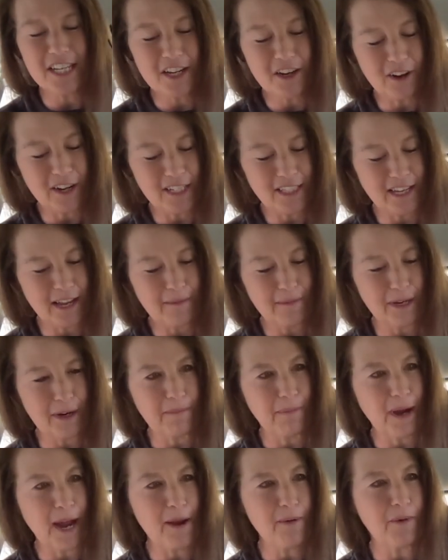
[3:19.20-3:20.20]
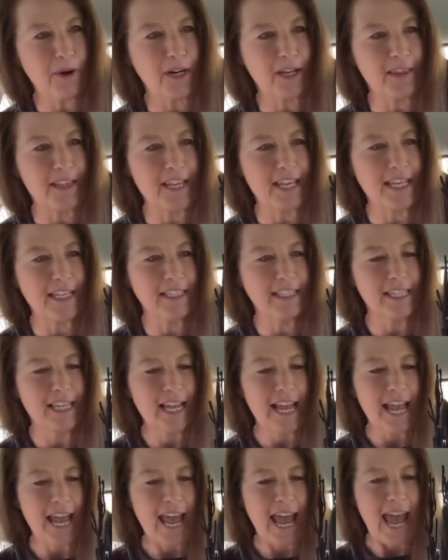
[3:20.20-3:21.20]
year I say I'm going to buy one of these.
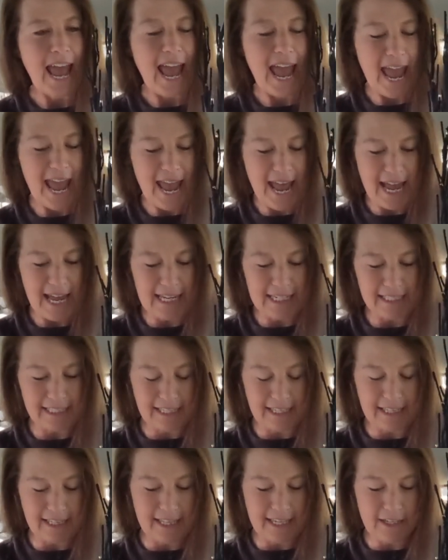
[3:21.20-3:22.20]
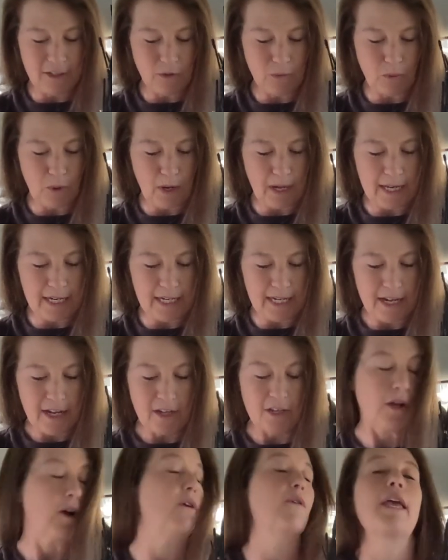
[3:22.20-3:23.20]
And this one
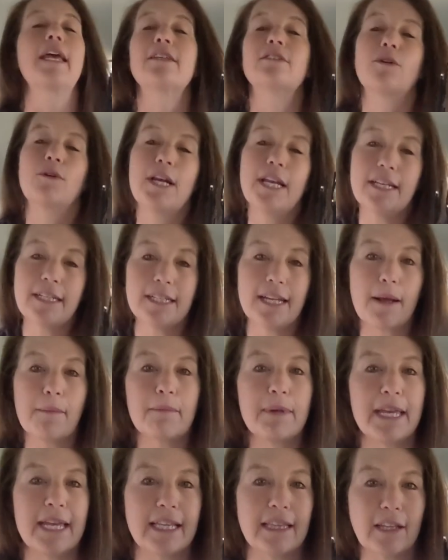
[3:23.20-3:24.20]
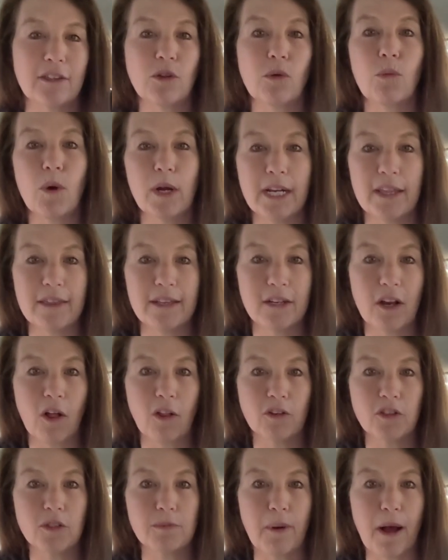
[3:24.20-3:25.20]
Okay, so it ended up being that the one in the
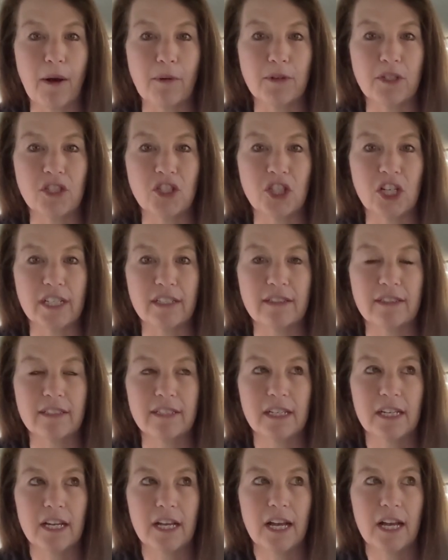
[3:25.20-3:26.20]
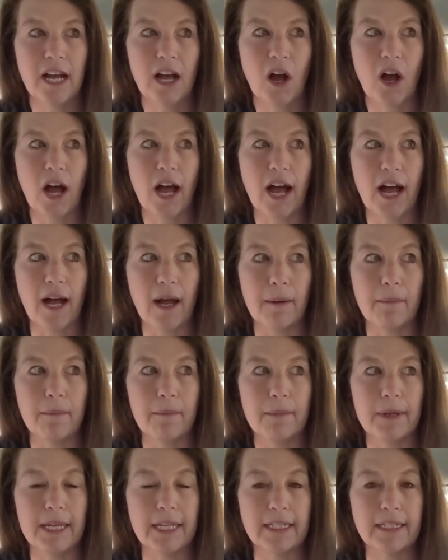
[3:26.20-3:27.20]
dollar spot was just, um,
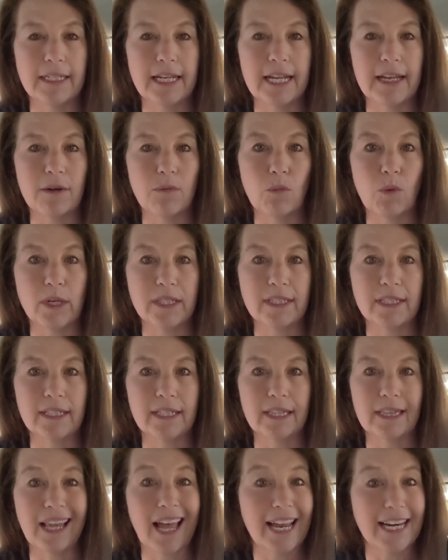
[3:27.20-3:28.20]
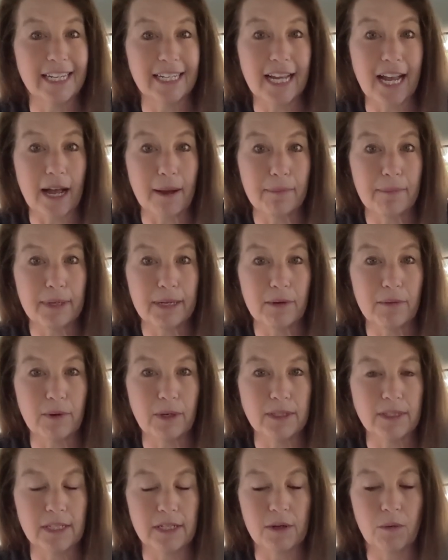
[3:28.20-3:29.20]
it it wasn't lighted up. It
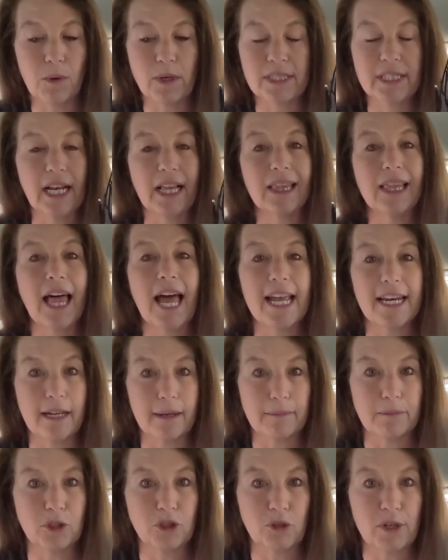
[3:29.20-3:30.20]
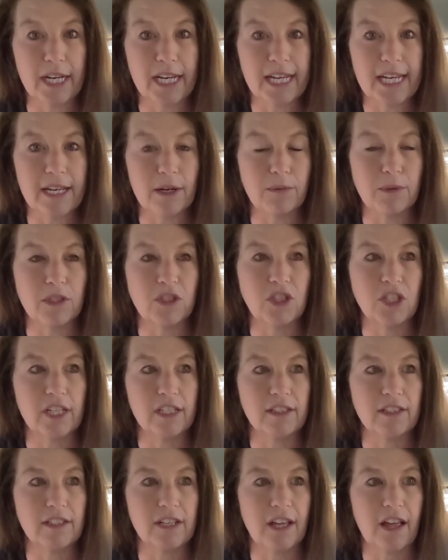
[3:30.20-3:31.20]
was it wasn't a light up tree. It was
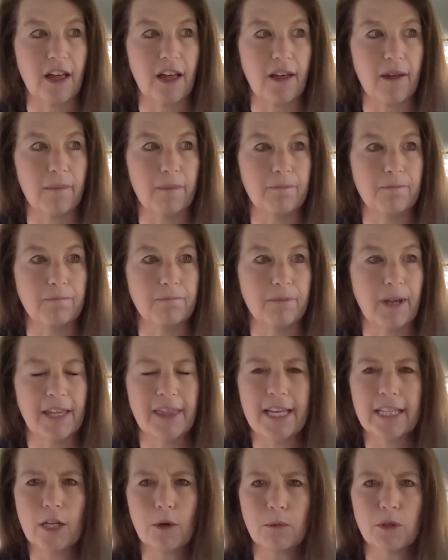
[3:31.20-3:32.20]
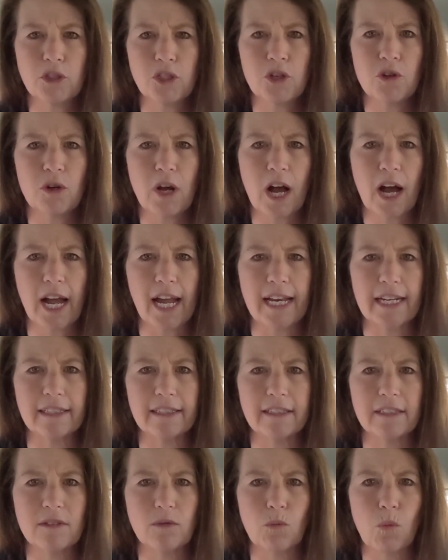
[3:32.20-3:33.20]
just, uh, I think there were two
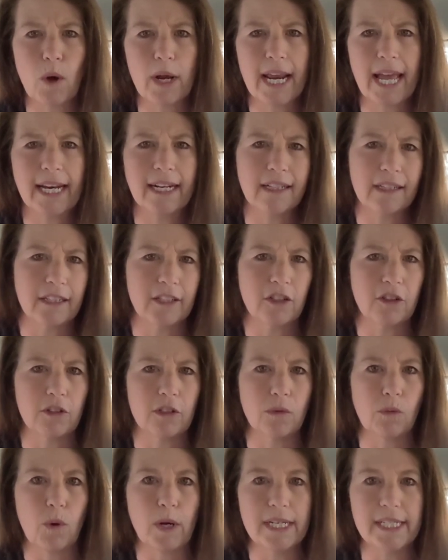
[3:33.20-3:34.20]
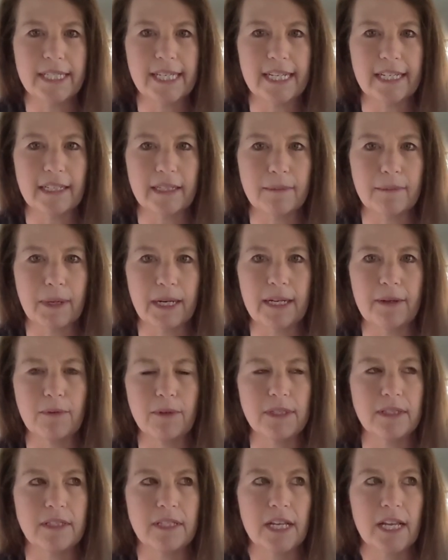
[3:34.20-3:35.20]
kinds. One had glitter and one didn't. But it
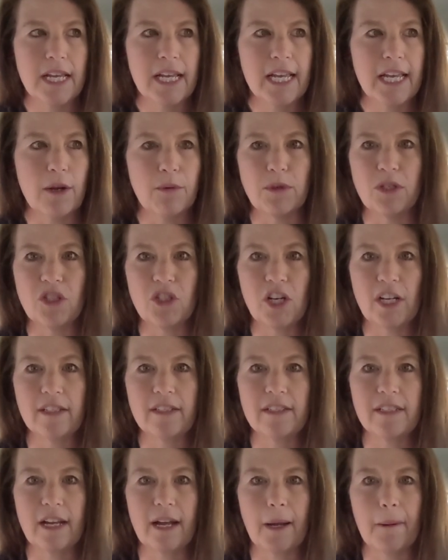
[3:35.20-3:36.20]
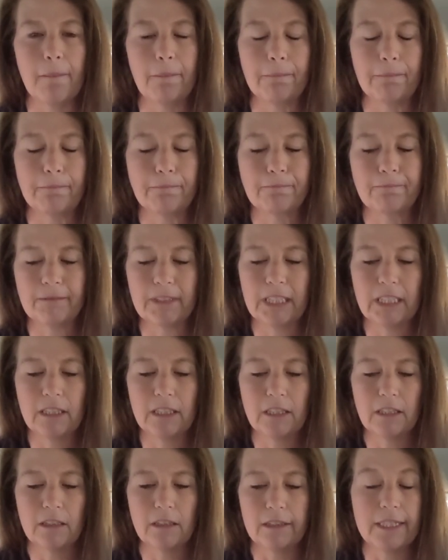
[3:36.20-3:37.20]
was it was just, um,
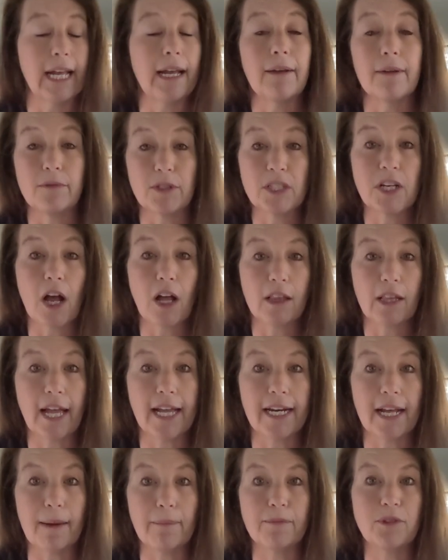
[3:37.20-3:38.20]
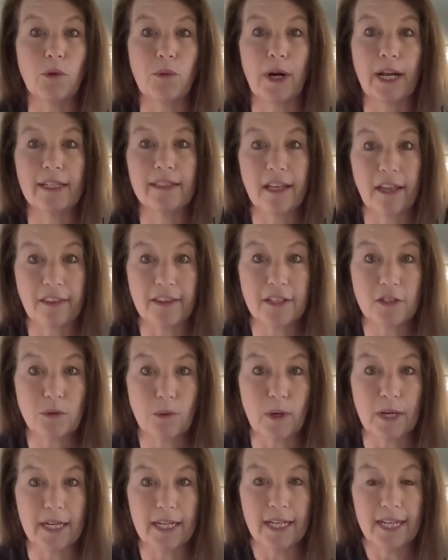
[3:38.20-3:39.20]
yeah, it was not light up. So when I saw this
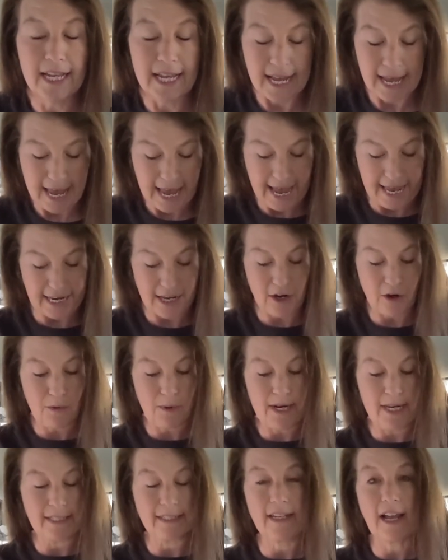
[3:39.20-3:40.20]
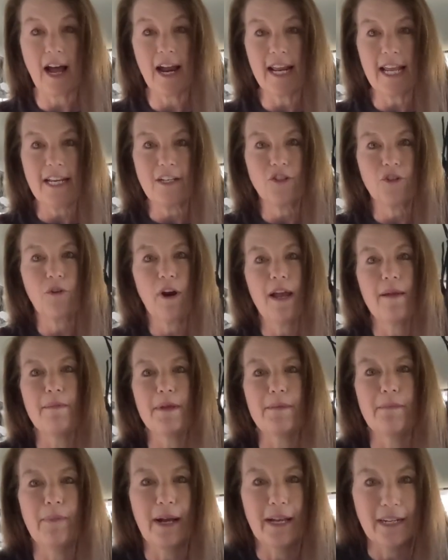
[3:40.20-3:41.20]
one, and you know what? It's got a try
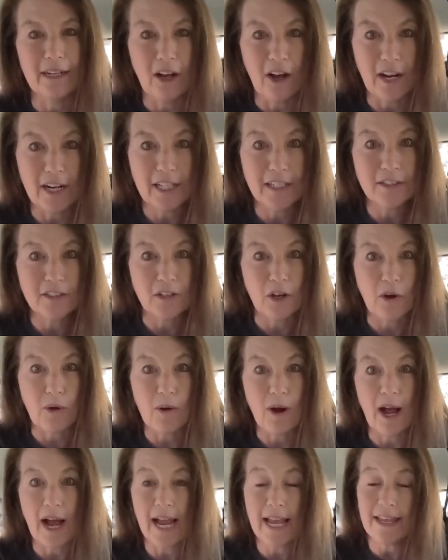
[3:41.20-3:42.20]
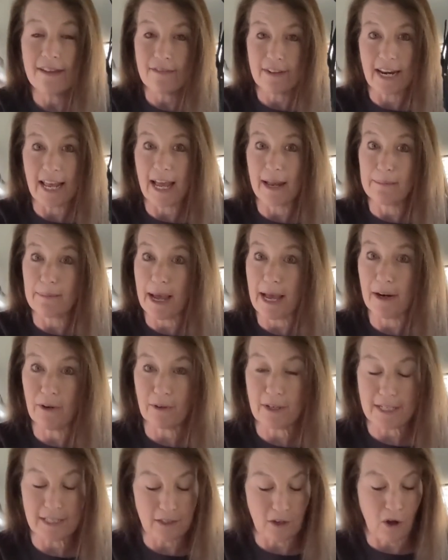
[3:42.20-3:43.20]
me button on it. So I even had
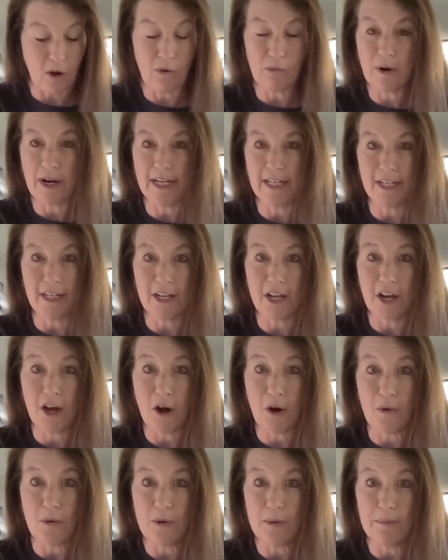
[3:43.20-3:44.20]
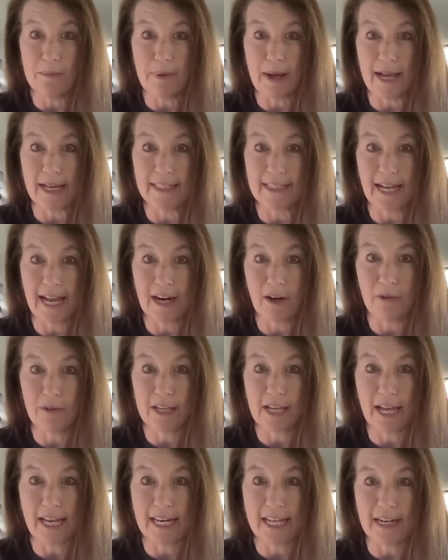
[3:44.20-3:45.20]
batteries all ready to go, but I don't
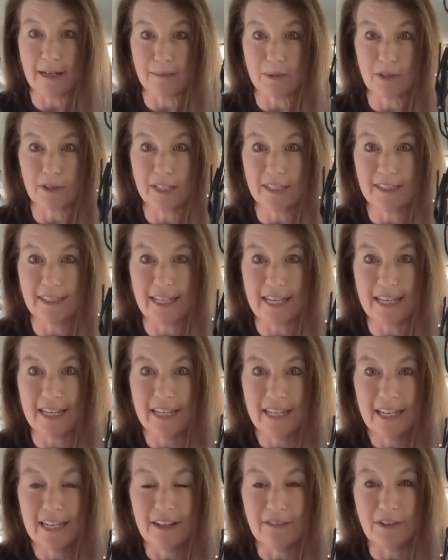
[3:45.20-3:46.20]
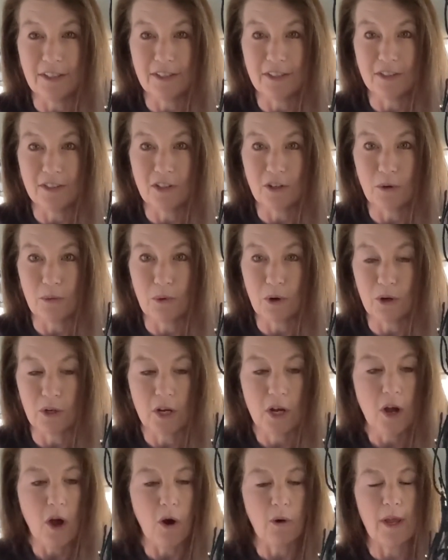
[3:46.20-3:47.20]
think I need them. So let's see if this is going to
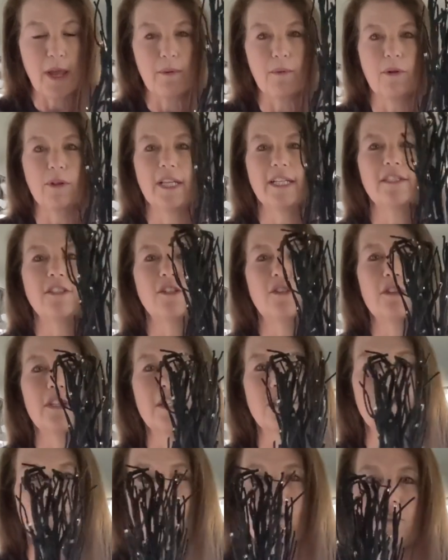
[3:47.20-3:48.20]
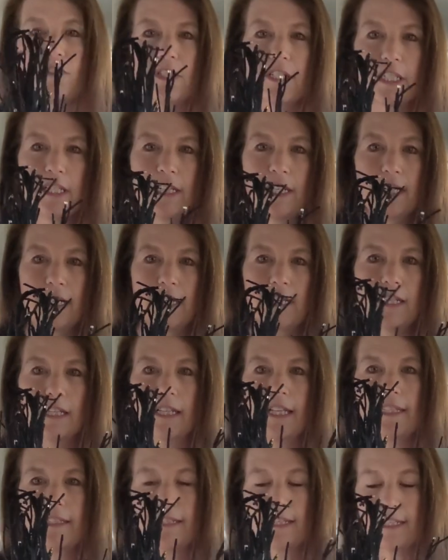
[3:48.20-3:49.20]
work. Okay, well, let's do this first.
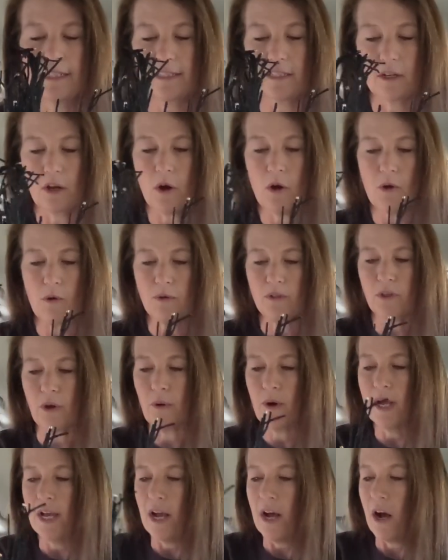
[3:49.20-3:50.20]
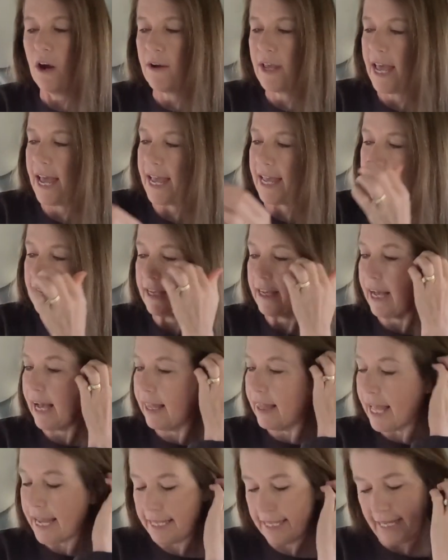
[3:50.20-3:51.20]
Let's, let's, oh, so, okay. I
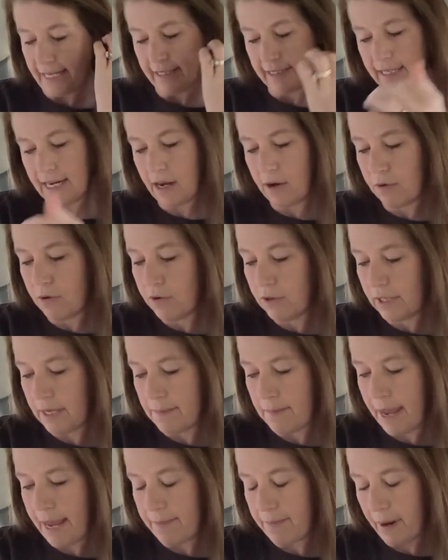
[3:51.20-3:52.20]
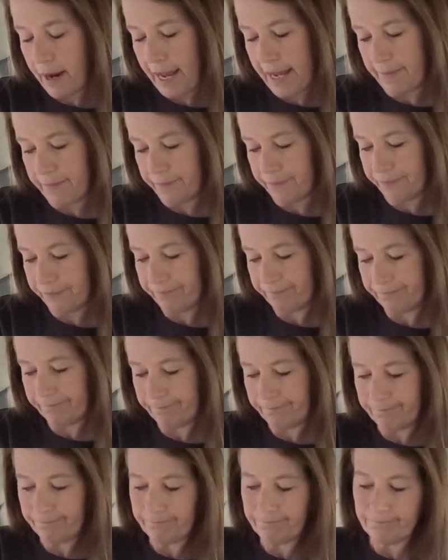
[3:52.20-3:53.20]
like this. Now, who's it made by?
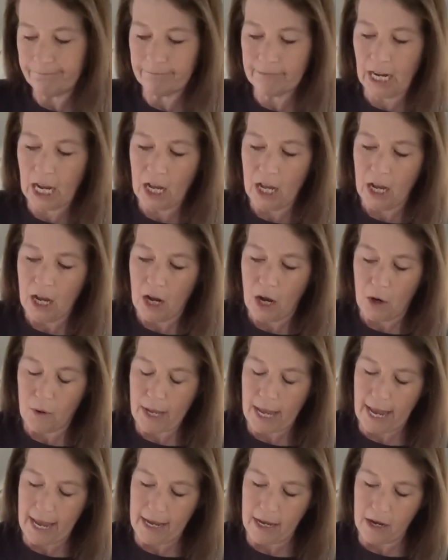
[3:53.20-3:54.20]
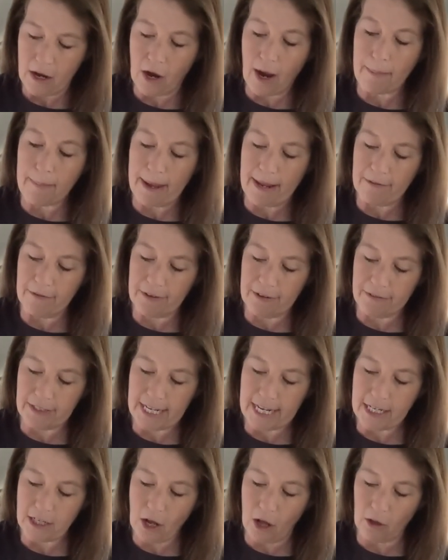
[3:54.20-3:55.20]
Okay, I paid
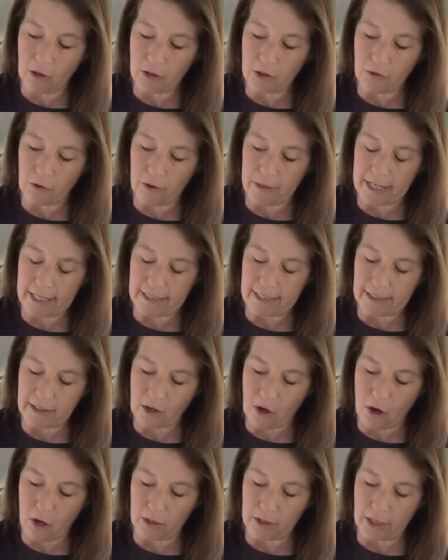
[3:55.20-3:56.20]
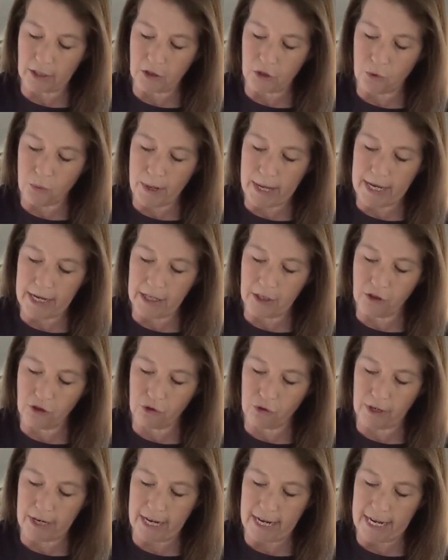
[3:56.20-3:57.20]
$15 for this. It's called a twig
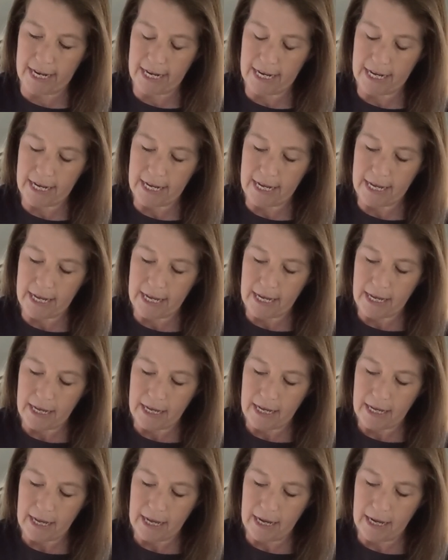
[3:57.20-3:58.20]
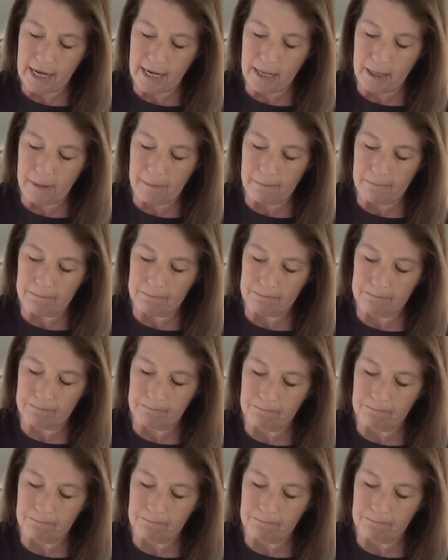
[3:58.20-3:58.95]
tree. Um,